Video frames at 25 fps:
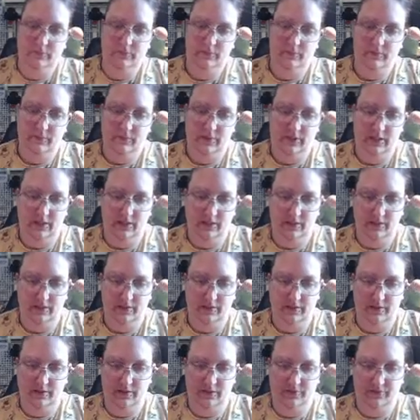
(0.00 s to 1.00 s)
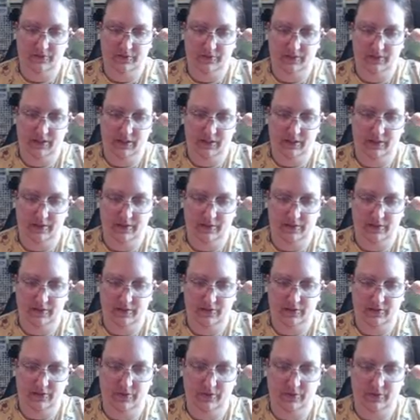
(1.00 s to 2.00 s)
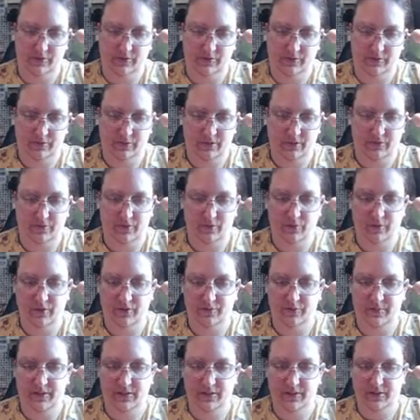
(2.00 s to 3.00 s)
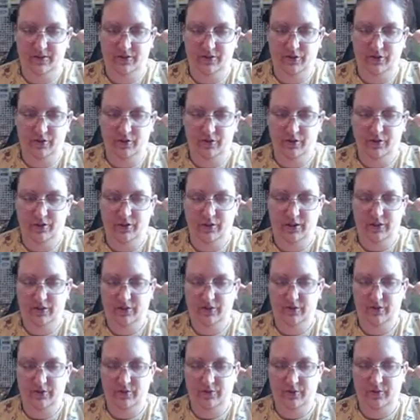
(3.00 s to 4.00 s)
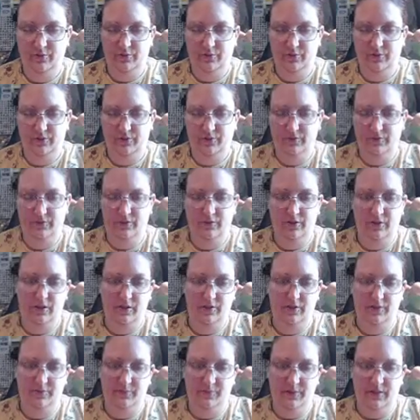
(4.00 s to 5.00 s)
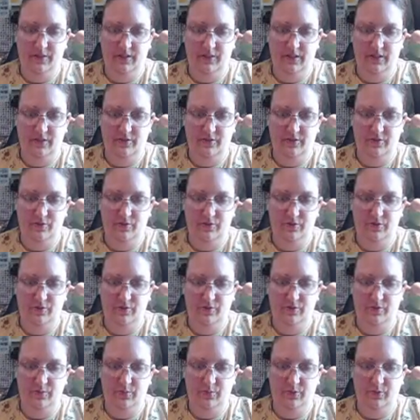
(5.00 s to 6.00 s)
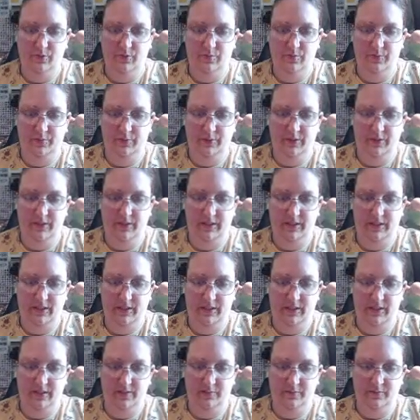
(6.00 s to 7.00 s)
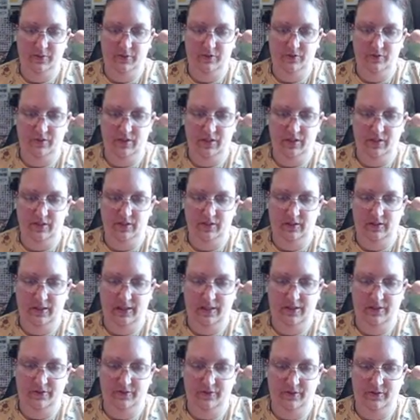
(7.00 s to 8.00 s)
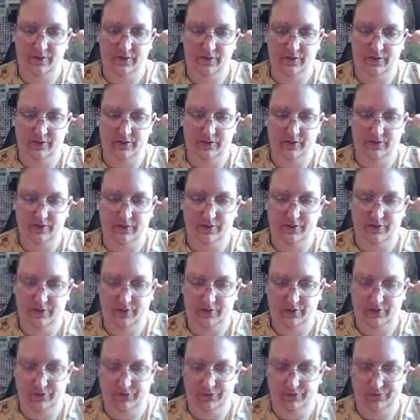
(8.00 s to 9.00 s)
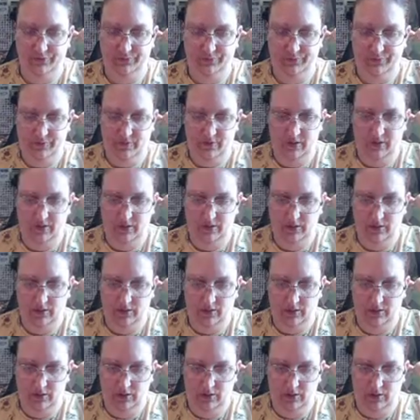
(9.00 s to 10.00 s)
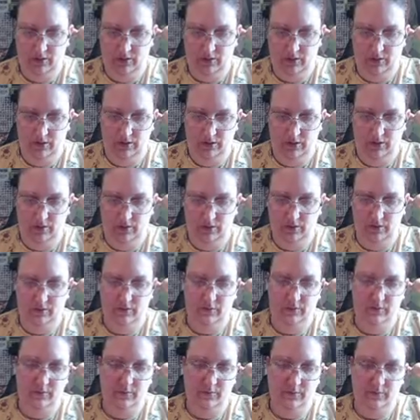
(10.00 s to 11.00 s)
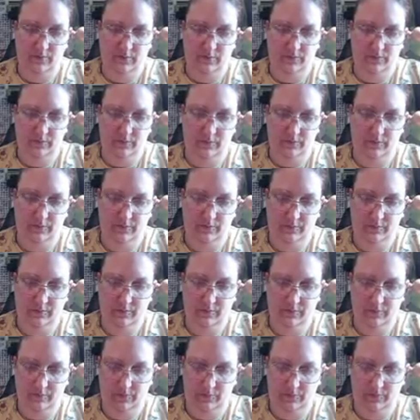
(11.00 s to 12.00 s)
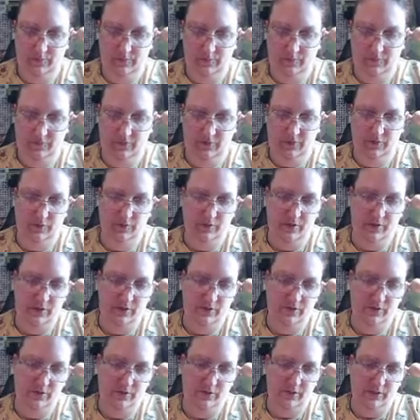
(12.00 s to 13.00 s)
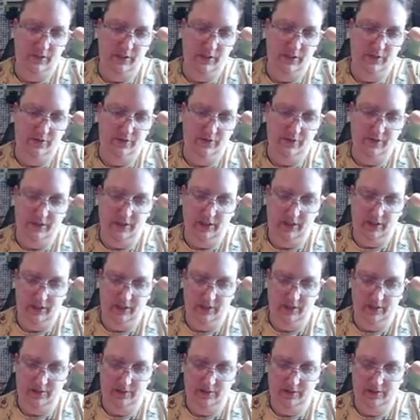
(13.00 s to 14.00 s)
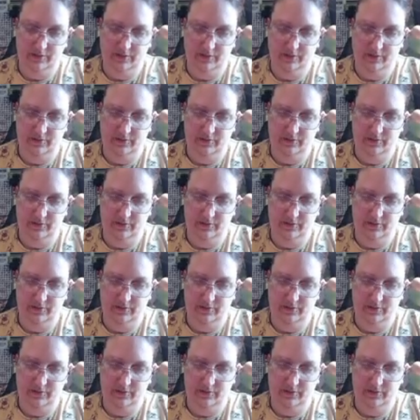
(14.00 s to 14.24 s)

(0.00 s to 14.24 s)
Yeah, this definitely needs another coat. If it would have been a darker color, it would not have been as noticeable, but I am using a lighter color, so a few extra layers, I guess.